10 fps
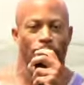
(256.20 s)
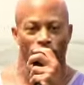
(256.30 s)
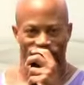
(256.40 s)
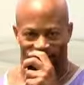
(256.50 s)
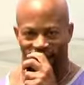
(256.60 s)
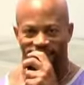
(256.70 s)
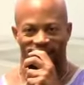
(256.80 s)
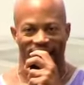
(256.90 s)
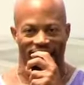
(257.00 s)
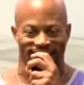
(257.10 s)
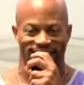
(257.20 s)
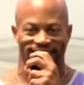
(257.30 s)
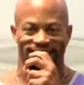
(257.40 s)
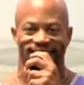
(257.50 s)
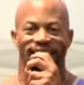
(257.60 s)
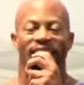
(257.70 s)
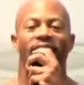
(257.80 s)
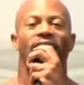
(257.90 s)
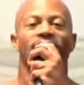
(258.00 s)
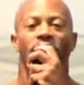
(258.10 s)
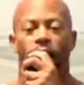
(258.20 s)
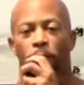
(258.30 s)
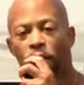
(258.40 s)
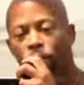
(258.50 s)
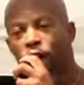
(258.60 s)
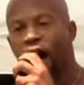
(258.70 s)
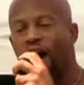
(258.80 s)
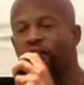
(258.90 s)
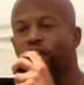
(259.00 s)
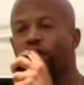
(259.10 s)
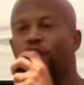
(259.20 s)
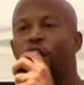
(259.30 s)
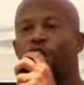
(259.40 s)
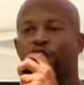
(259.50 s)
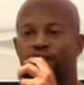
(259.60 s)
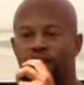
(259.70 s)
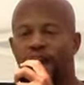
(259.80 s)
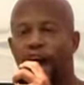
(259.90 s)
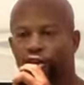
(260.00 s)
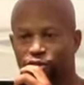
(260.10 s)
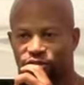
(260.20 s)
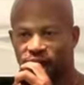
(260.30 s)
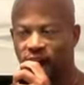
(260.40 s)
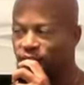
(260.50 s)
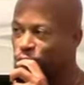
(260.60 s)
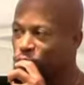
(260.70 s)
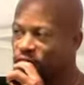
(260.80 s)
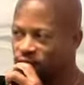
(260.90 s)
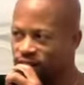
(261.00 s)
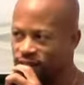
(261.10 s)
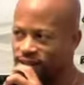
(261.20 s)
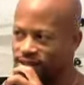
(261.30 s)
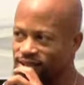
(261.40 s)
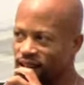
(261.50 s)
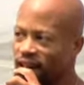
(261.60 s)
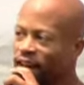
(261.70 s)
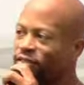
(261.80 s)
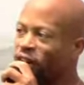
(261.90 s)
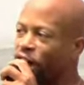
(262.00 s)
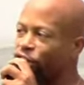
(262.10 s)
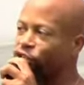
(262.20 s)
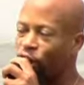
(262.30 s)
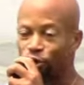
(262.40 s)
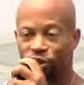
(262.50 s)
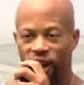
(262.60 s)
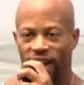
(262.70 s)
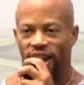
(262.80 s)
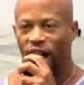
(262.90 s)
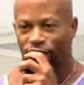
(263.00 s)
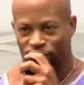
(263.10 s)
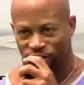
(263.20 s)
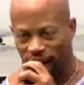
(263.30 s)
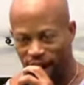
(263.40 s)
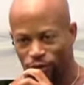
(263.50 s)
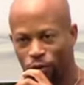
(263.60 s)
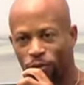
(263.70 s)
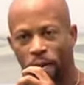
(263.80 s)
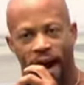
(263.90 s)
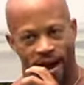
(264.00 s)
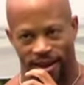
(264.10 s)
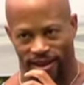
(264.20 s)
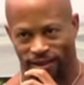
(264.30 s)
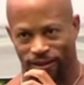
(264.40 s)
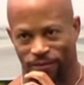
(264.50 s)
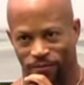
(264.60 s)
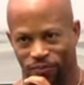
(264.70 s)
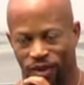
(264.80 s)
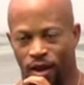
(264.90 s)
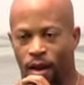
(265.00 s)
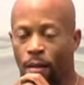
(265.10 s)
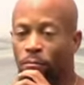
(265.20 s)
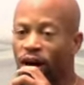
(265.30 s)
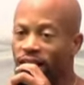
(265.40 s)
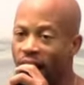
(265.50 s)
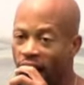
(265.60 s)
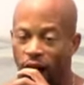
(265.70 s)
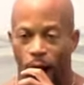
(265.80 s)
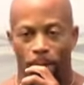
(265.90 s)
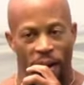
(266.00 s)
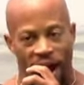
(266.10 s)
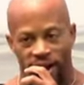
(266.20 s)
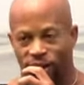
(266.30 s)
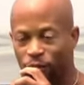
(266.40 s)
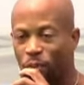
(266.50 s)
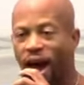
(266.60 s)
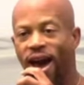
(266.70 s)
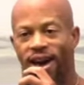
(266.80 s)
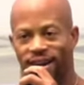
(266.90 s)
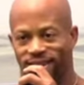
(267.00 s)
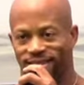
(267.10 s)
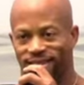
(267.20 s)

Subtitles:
appreciate your honesty. A lot of people have an aversion to exercise because they associate exercise with pain. But not all pain is bad,